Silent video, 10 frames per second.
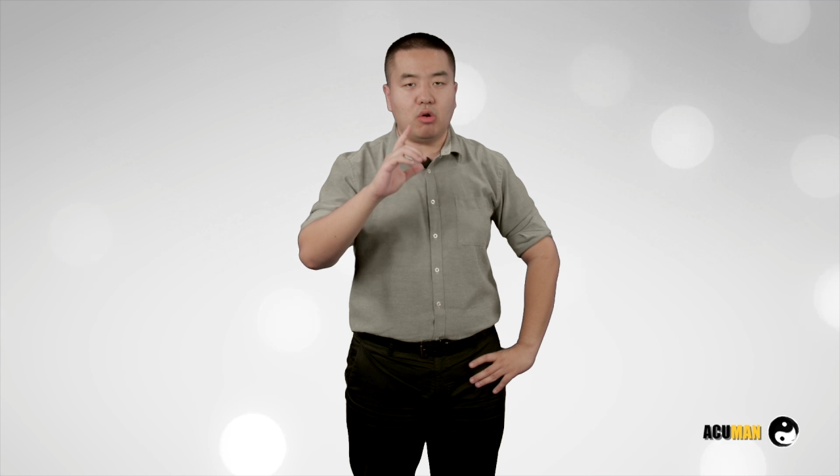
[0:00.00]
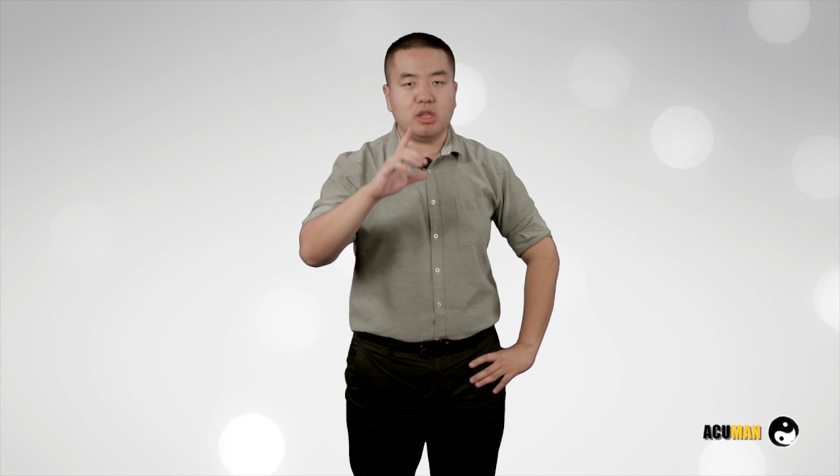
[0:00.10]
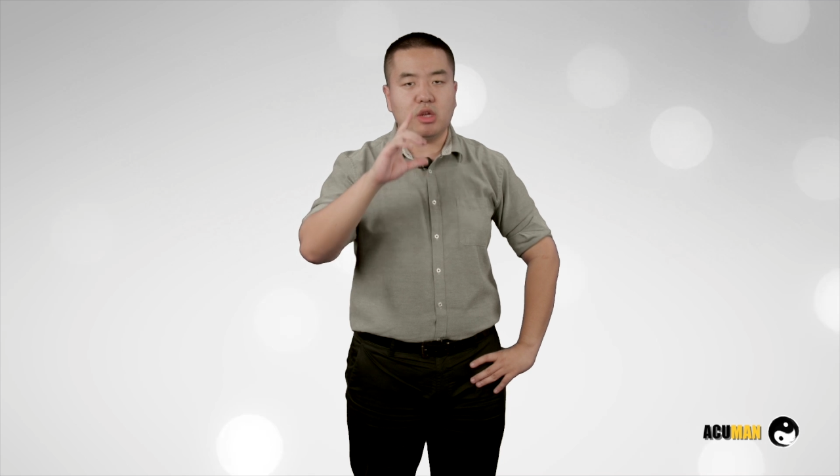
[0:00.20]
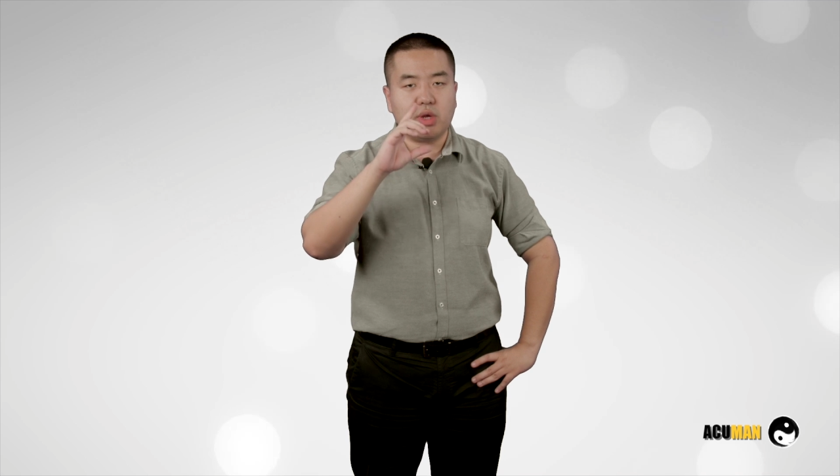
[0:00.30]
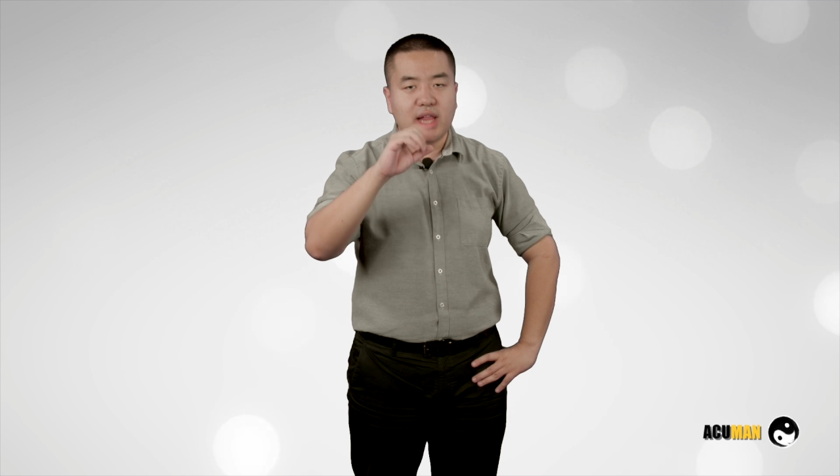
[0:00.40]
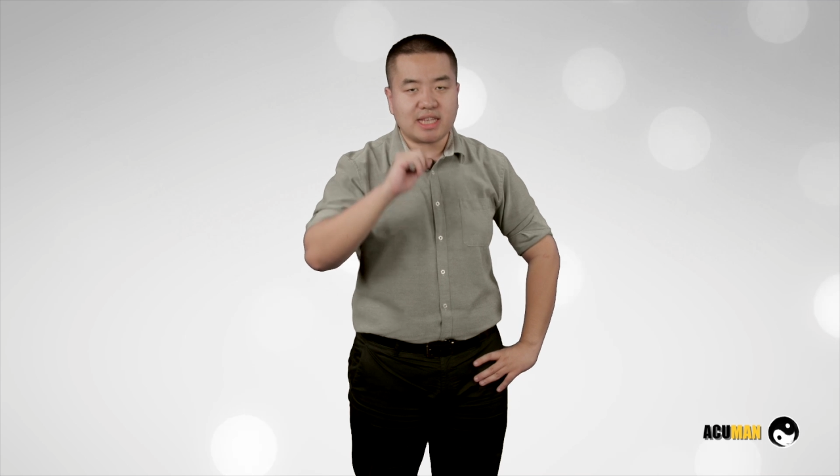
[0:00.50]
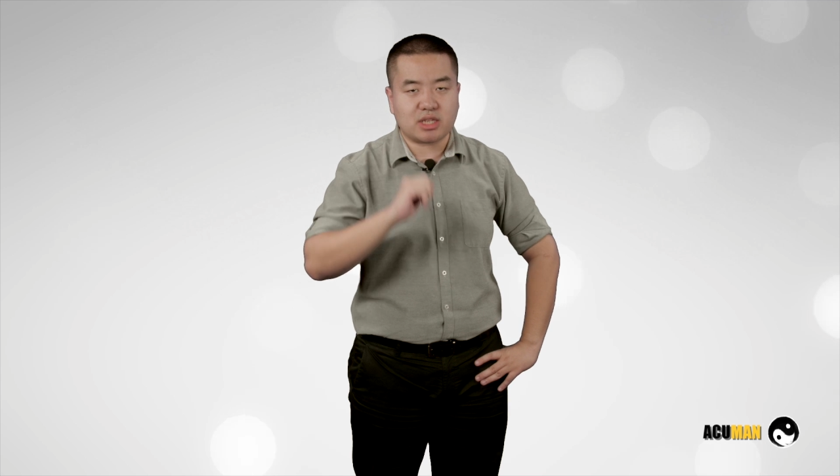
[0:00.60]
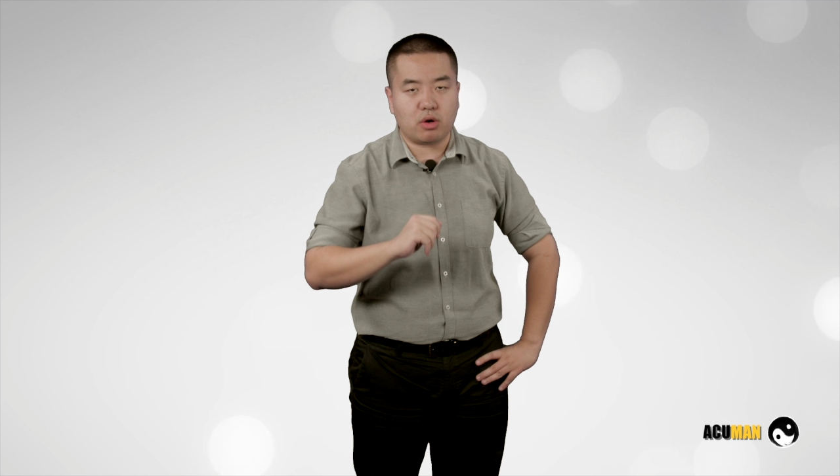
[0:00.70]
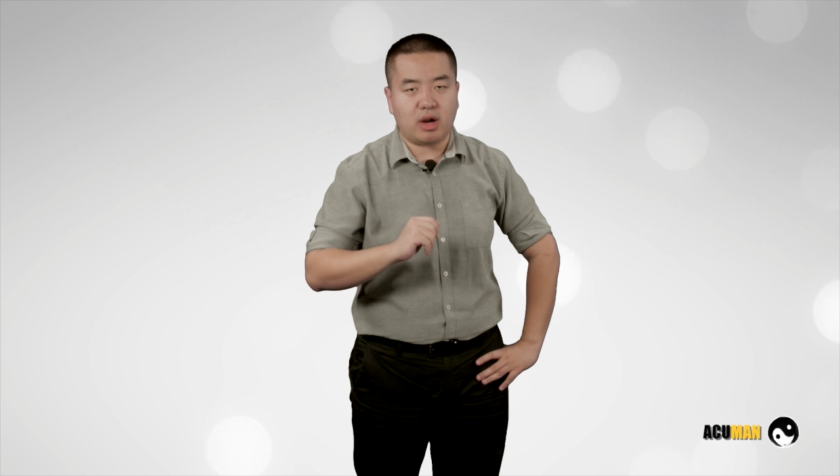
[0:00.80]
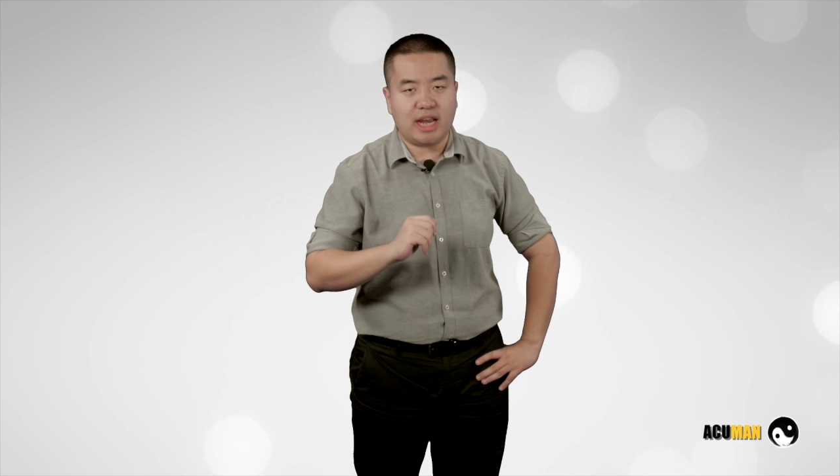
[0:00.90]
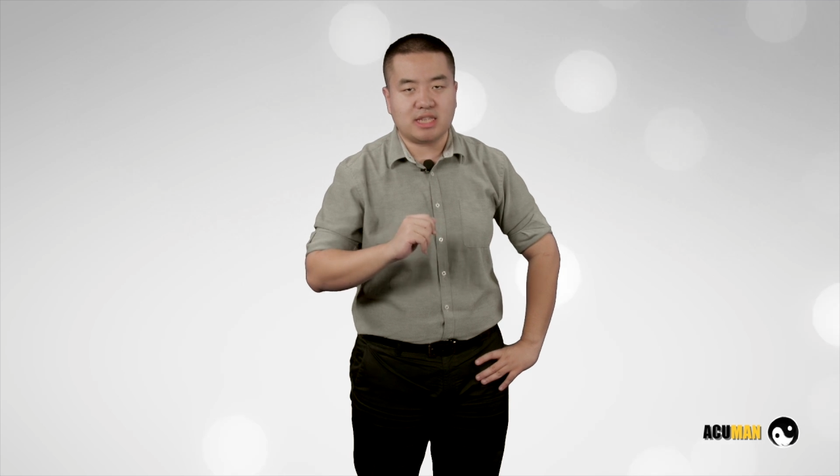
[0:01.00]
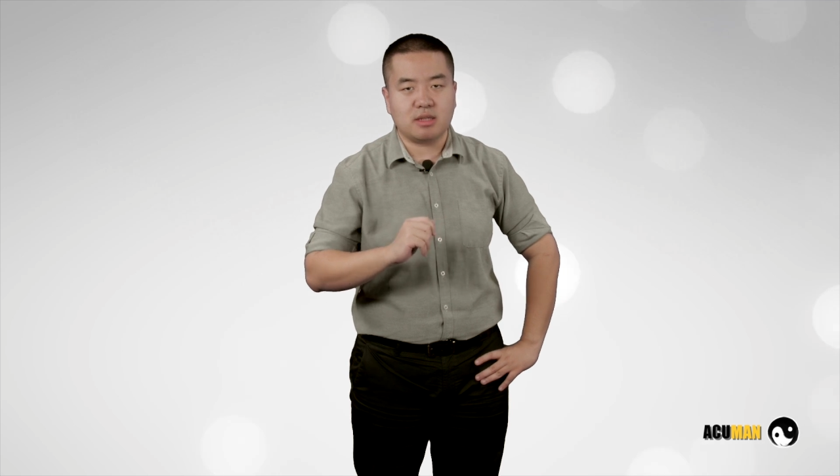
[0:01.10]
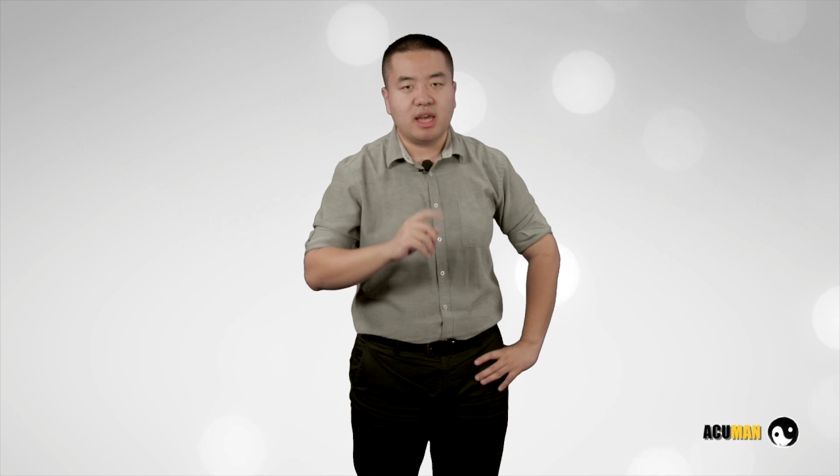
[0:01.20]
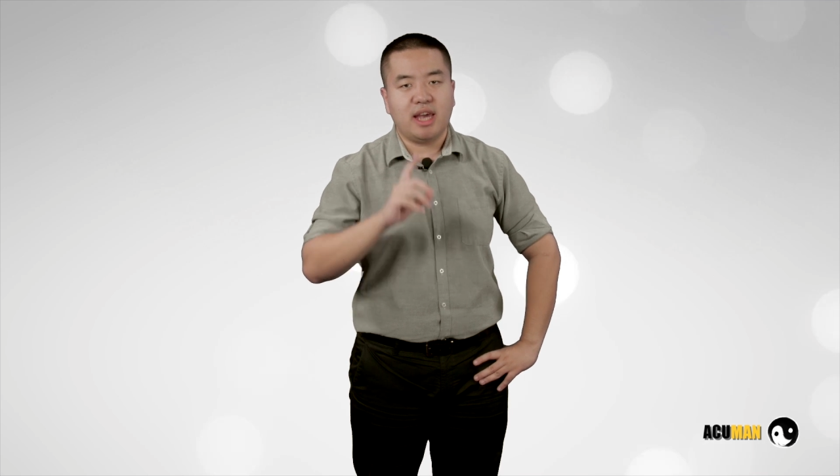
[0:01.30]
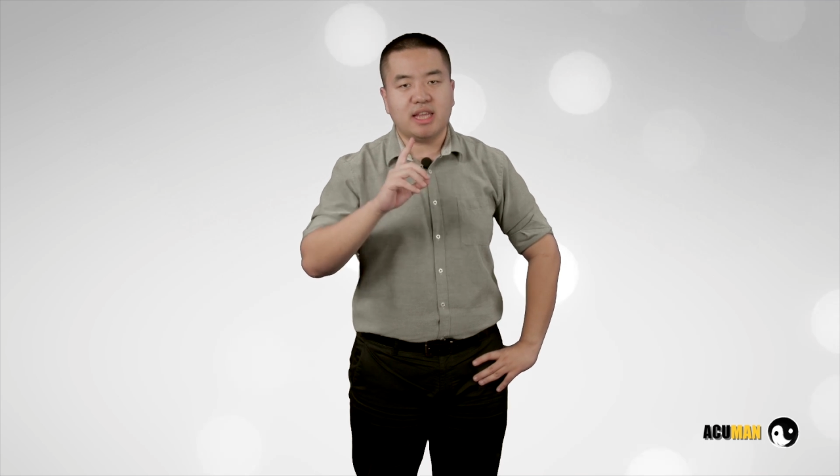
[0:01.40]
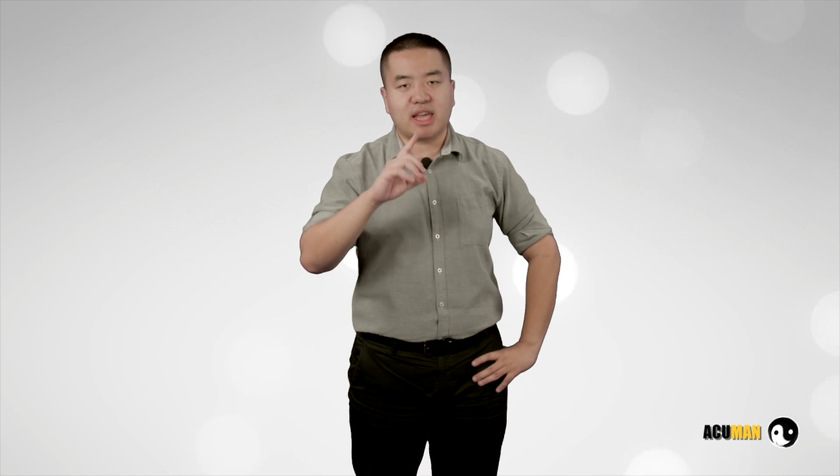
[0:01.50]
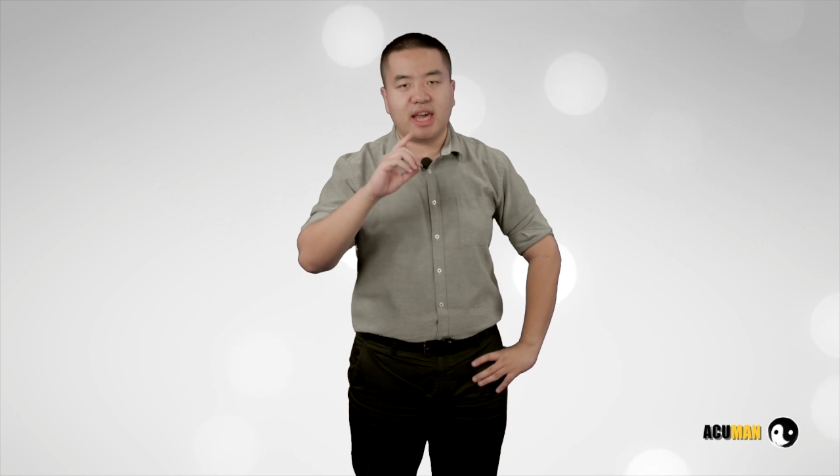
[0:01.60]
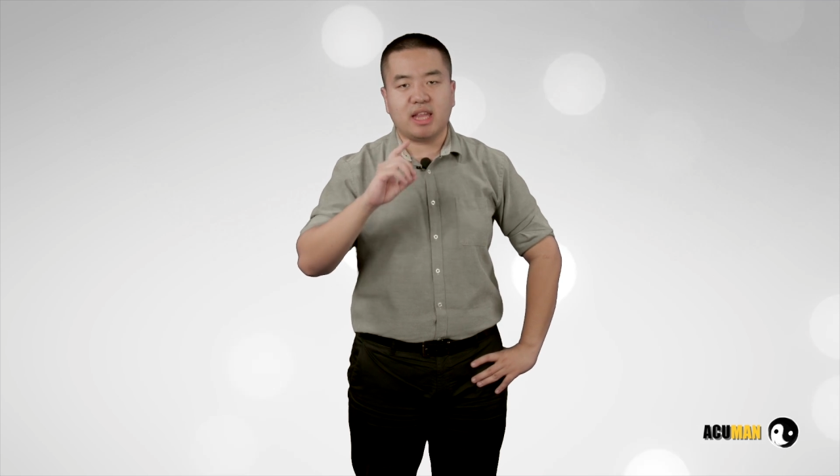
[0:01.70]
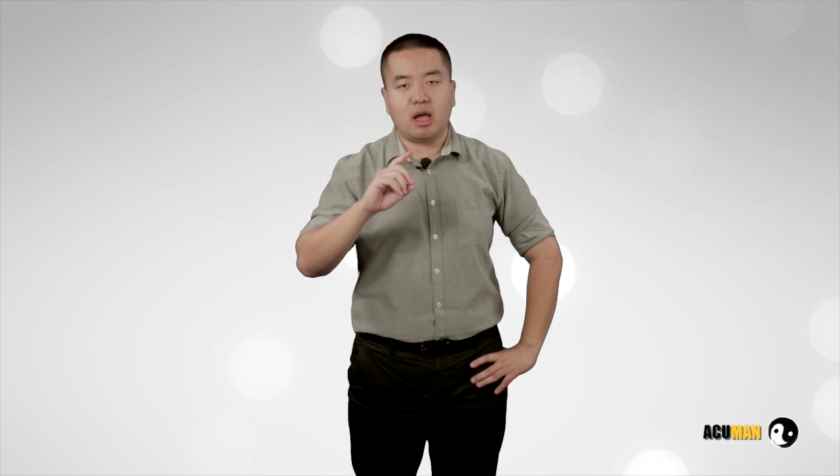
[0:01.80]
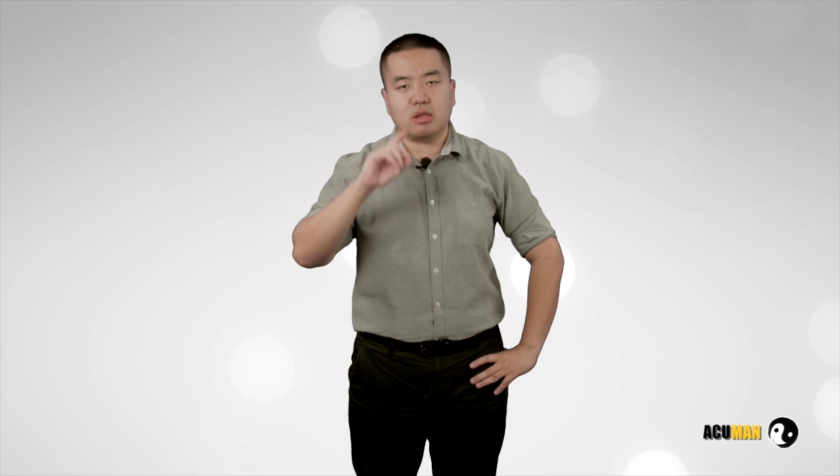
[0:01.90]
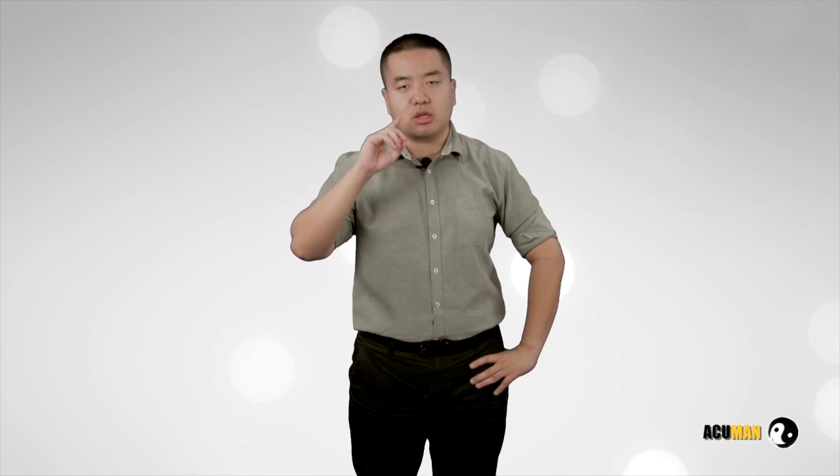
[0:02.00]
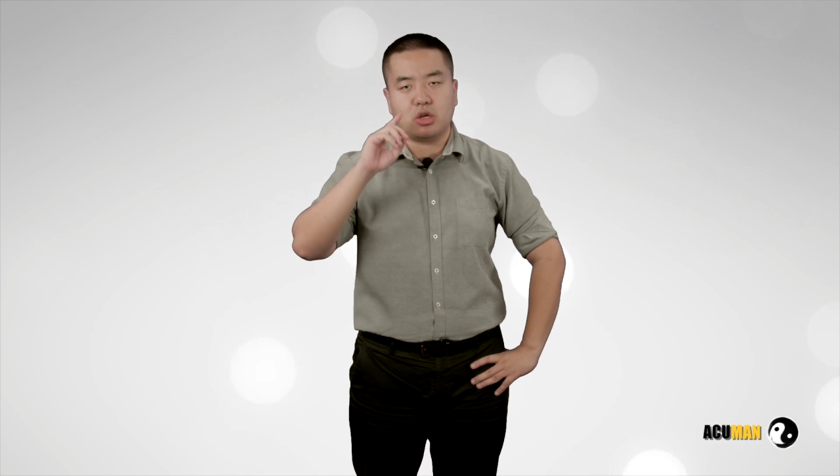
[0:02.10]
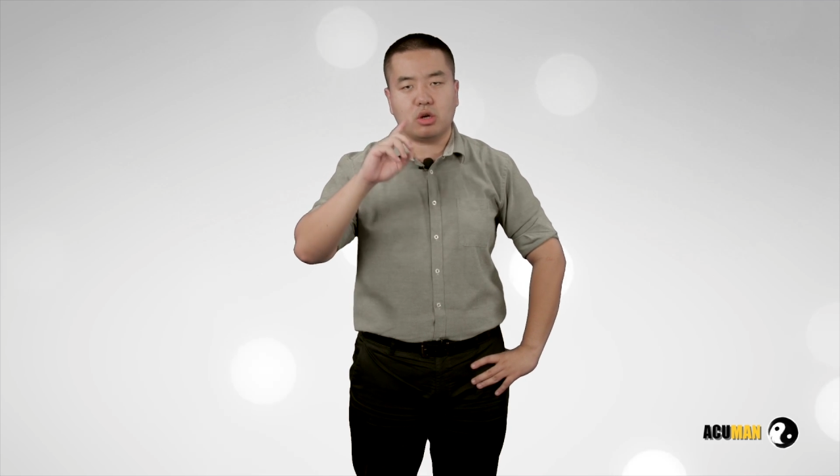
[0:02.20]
only relax your eyes. It cannot